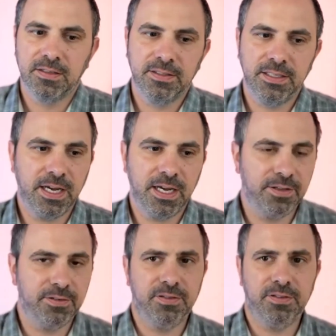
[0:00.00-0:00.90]
Yeah,
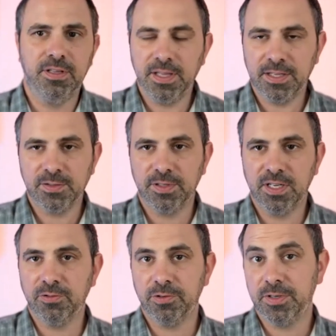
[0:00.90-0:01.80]
and that's
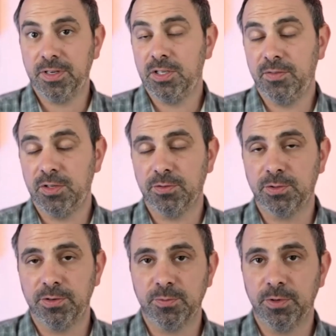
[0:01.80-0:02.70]
the individual
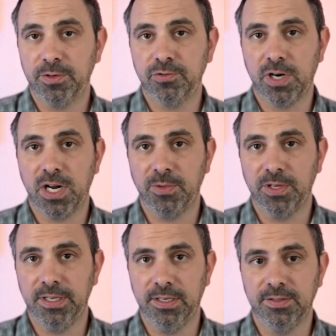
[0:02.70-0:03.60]
story is where drama
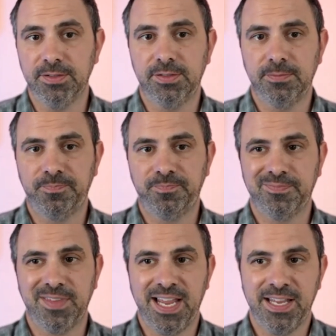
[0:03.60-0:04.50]
is.
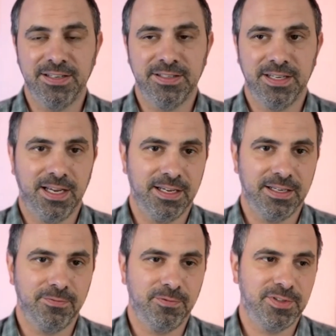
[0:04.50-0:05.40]
And
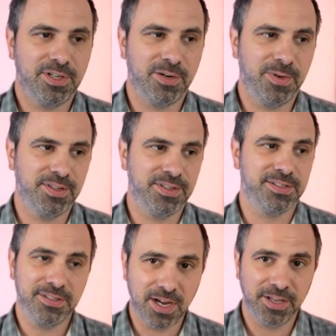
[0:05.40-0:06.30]
we talk about this a
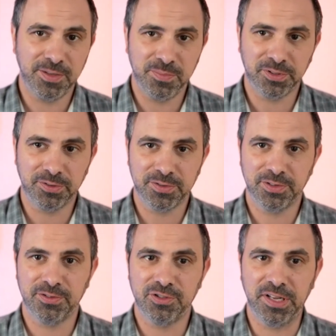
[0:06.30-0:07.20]
lot, that builders are
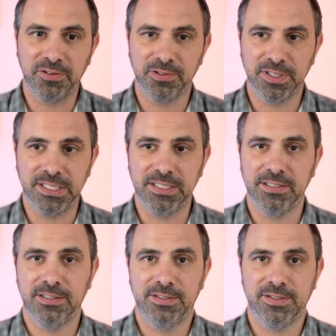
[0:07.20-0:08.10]
generally
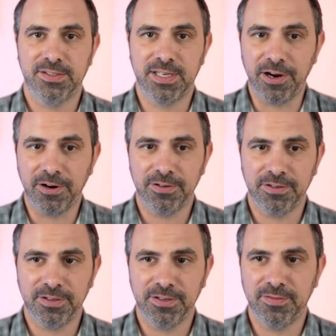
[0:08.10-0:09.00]
scared
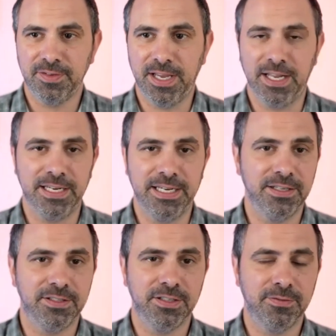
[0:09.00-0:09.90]
of any
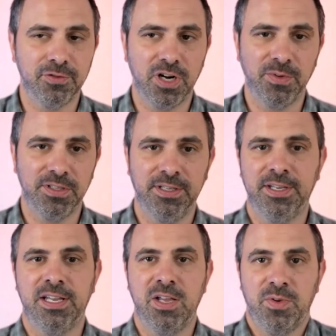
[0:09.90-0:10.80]
hint of drama,
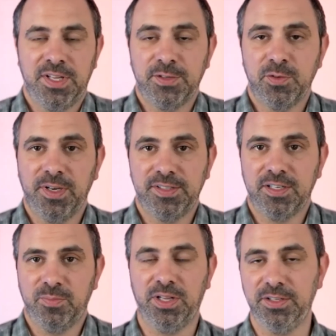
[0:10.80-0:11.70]
but that's what makes a
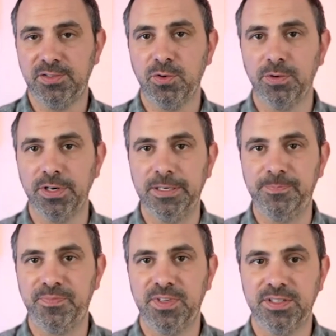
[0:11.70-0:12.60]
compelling story,
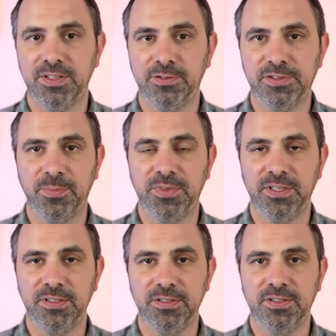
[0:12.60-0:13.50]
is that there's
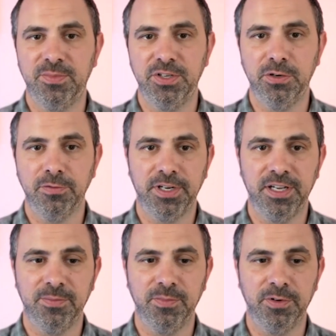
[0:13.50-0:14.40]
something to be
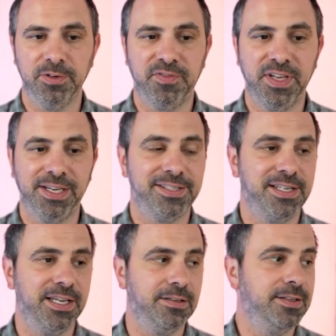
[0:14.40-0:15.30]
overcome or fix.
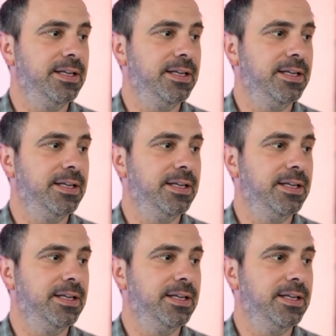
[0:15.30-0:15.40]
And,